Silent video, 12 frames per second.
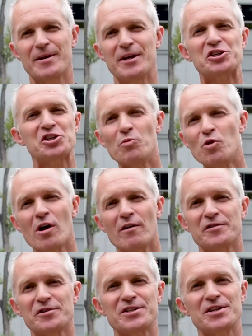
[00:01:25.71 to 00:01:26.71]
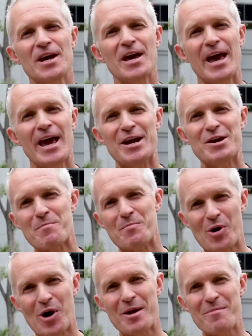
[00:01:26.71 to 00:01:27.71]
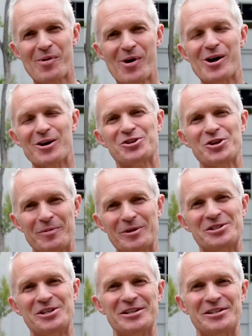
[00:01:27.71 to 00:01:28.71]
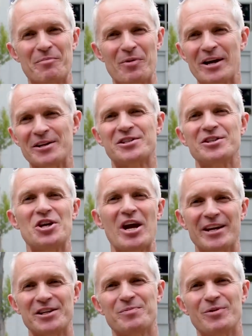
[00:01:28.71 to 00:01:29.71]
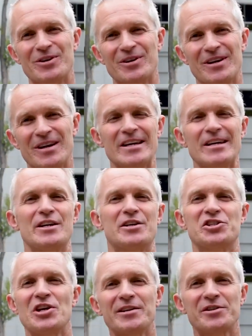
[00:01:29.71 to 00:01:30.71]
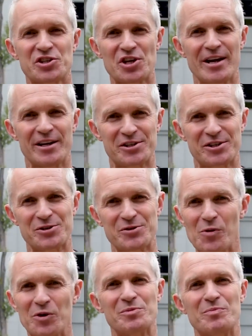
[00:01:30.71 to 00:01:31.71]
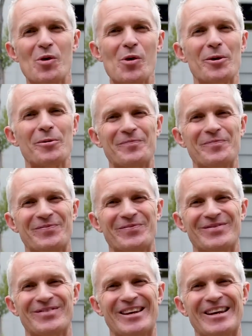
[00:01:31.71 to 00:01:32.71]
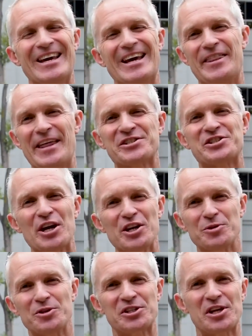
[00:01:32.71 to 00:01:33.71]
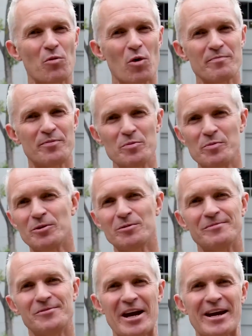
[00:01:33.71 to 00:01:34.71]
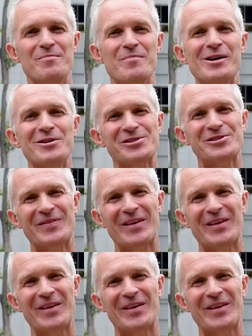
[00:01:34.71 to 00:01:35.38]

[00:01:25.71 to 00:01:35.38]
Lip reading: in a small office in Bryan Park Shopping Centre, Bryanston, Johannesburg, Excel at Science was born. At that stage, we just had one pupil, Jackie Bulls,